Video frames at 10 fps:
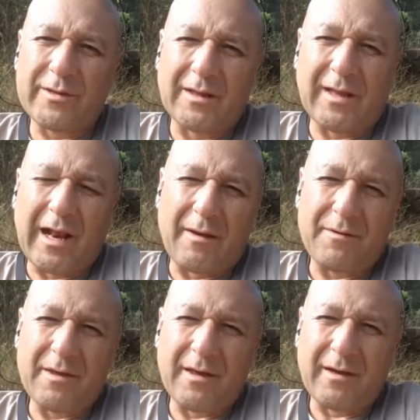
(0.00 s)
of
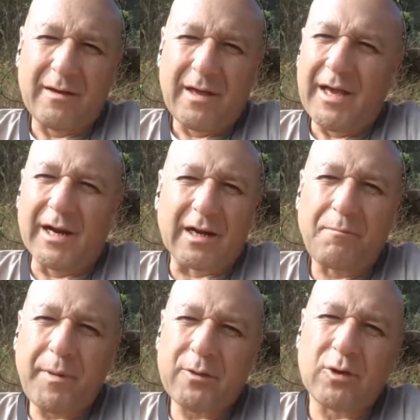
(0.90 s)
attitudes
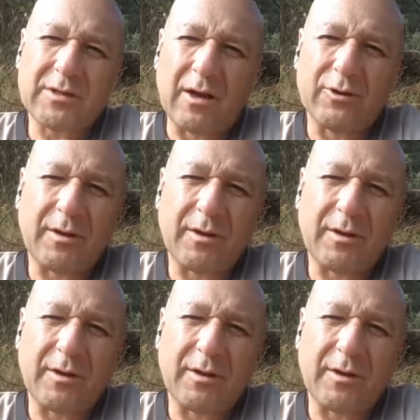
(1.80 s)
to life.